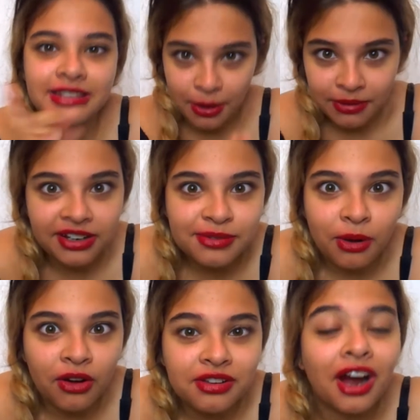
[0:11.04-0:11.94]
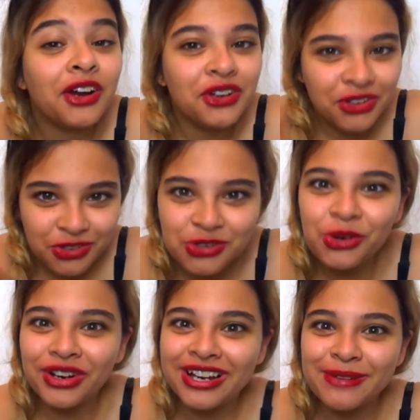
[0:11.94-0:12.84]
now I'm getting spots. Are you
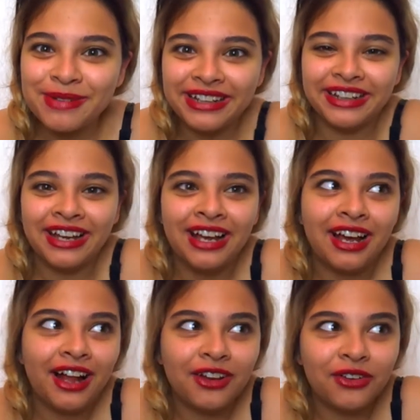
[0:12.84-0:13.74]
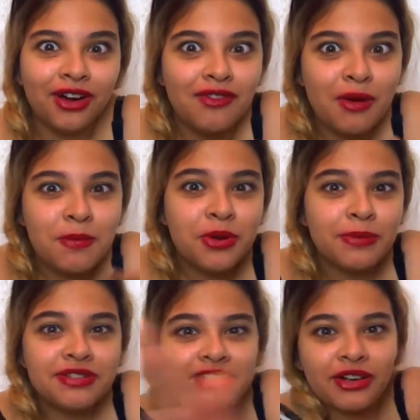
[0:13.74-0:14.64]
joking me? Hello, I've got
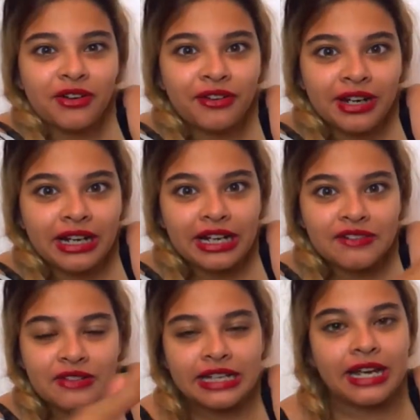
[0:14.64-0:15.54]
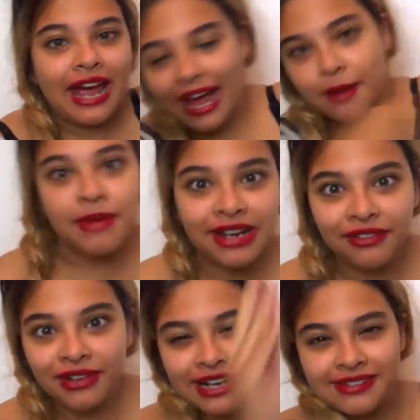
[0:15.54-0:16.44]
puberty, or you kind of like hit me in
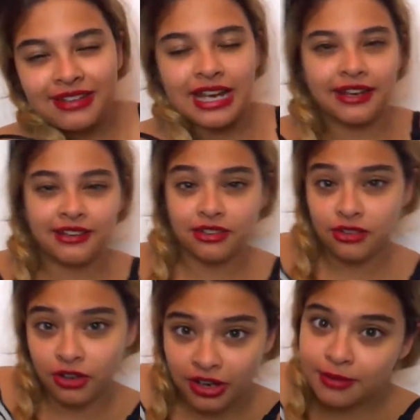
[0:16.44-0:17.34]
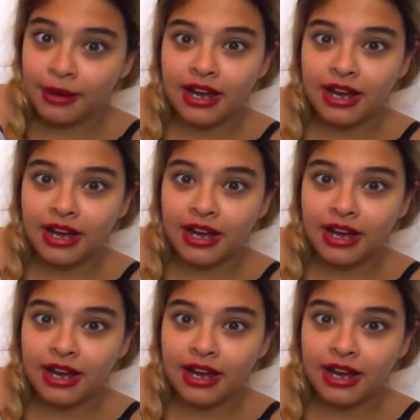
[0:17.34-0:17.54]
the face and like skirted